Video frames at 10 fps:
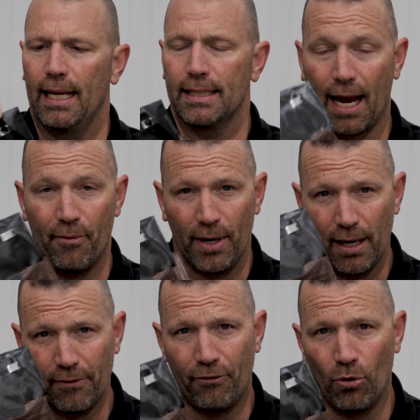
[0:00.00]
is I
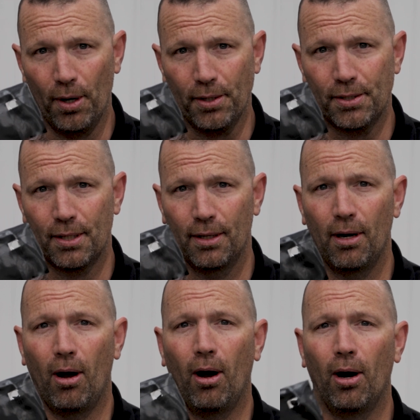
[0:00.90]
reinforce
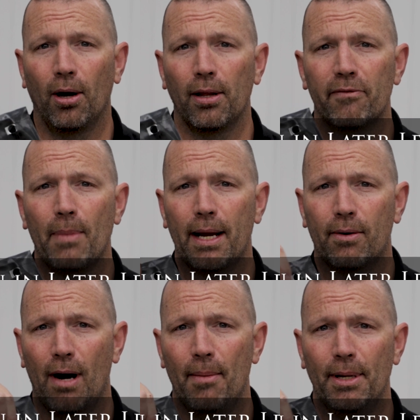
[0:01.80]
all of my
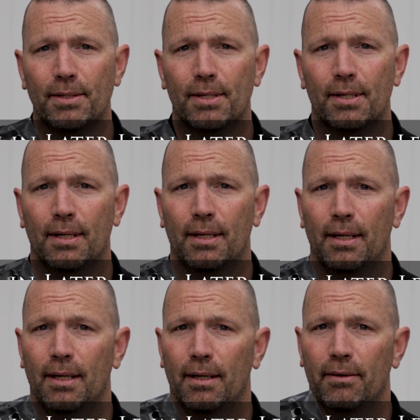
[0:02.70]
grommets
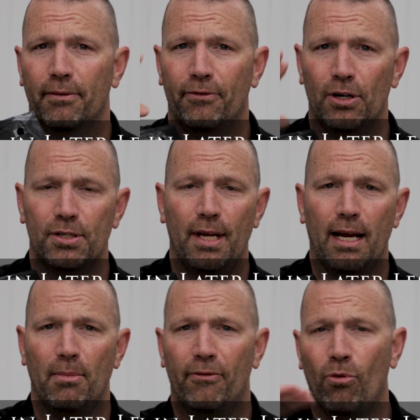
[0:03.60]
first
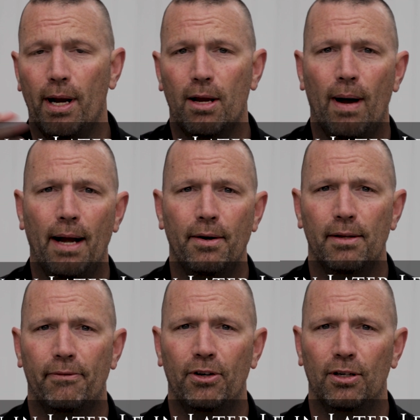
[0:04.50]
thing before I go out
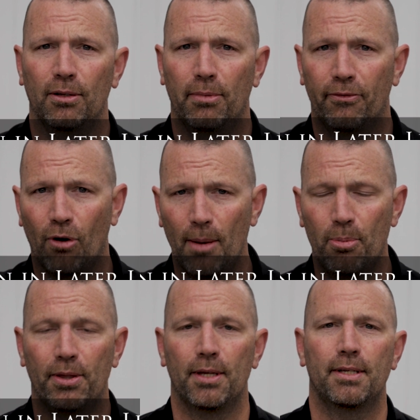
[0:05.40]
into the field, before I
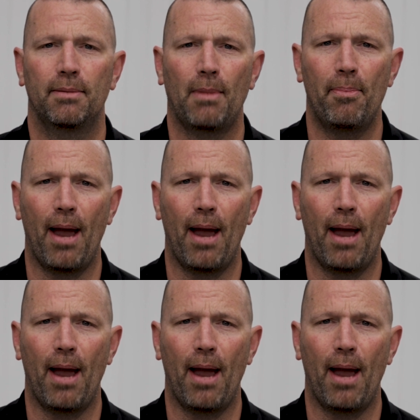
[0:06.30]
put this in my